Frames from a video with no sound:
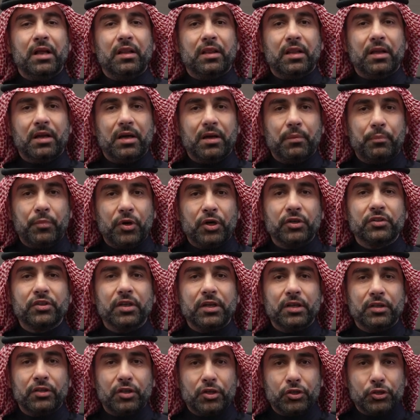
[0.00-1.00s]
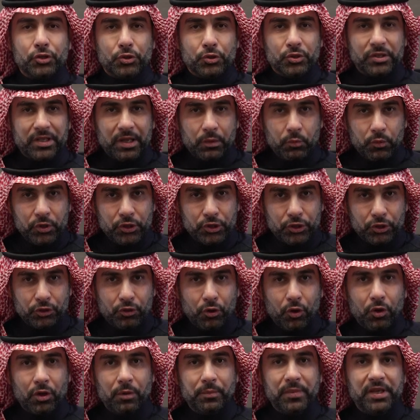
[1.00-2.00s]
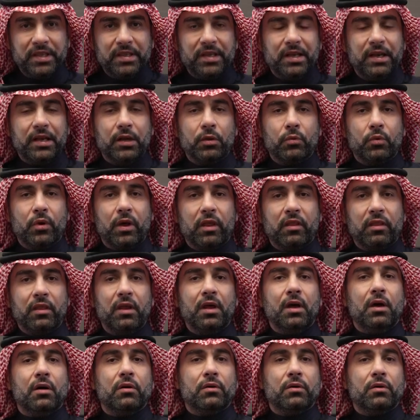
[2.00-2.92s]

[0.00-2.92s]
the pertinent issues that we should all be dealing with,